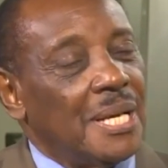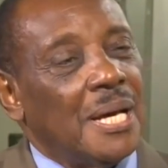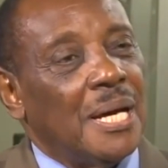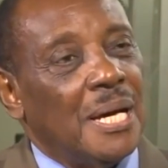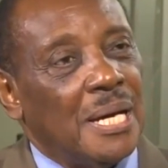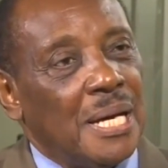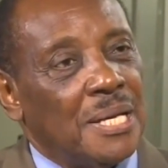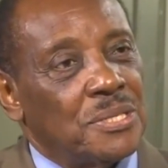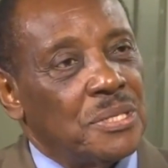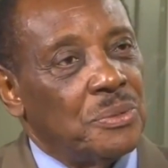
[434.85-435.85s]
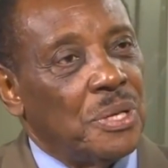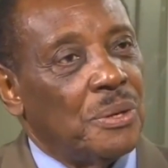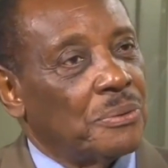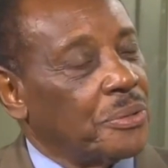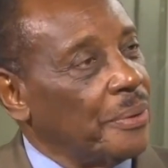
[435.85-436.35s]
as you
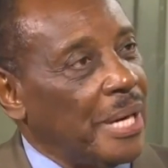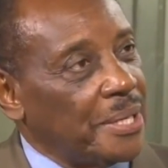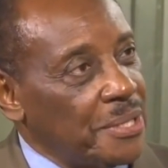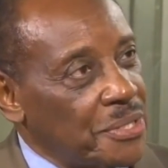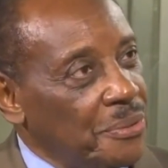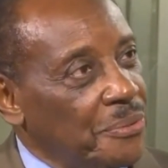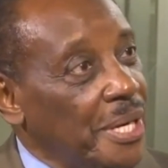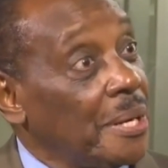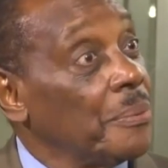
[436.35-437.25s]
know, throughout his career.